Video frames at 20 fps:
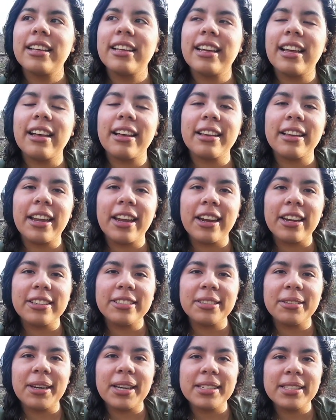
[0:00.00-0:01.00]

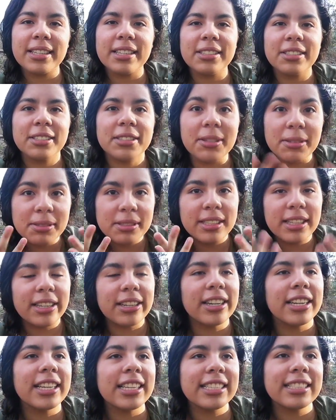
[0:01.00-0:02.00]
character-wise, because she's so
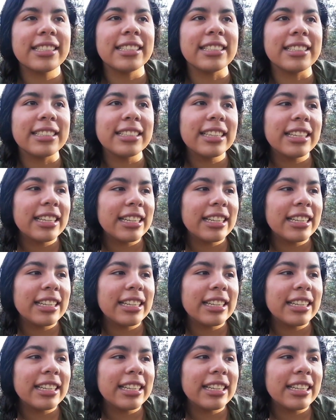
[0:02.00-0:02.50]
serious, and